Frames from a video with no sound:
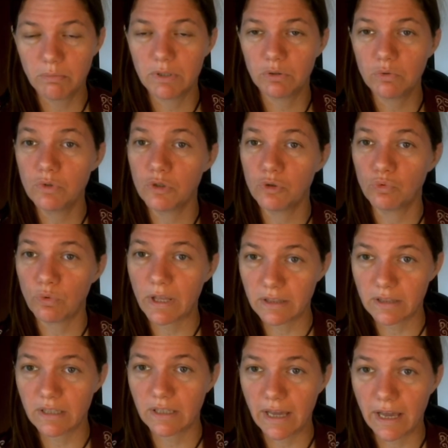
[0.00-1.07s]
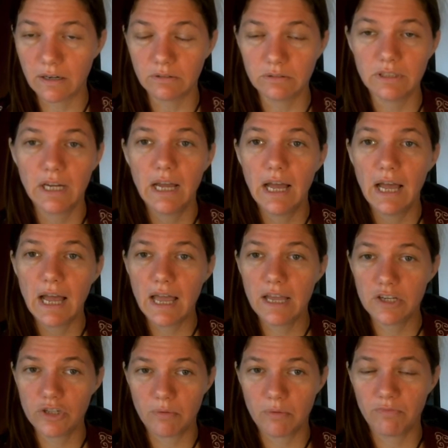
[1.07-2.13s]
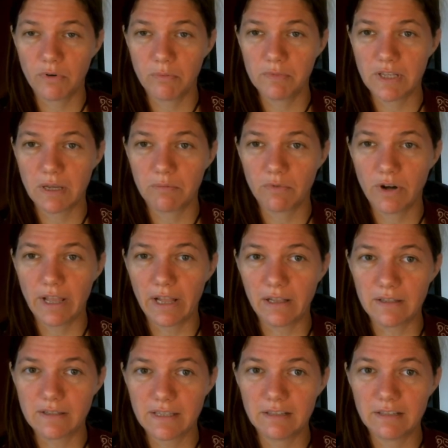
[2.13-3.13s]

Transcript: but who is renting out a shop from somewhere else.